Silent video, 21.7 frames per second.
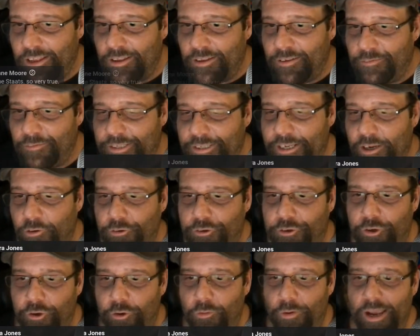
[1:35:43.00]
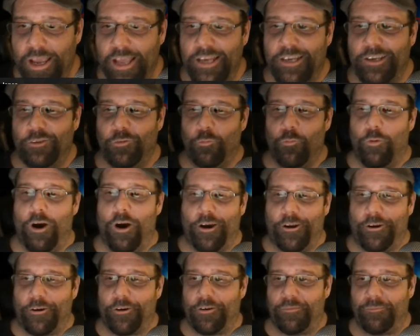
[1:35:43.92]
CO2 and
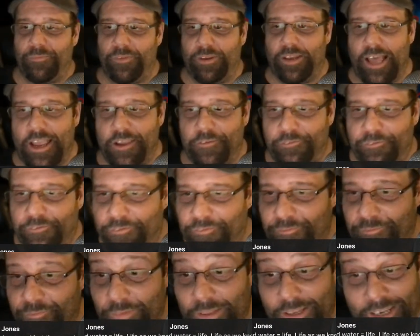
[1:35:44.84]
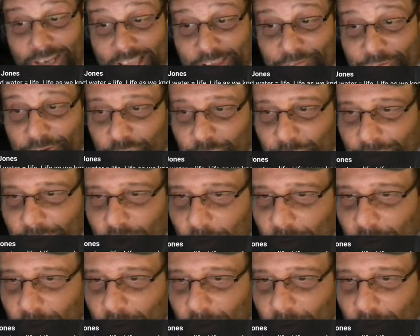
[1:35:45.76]
water, life as we know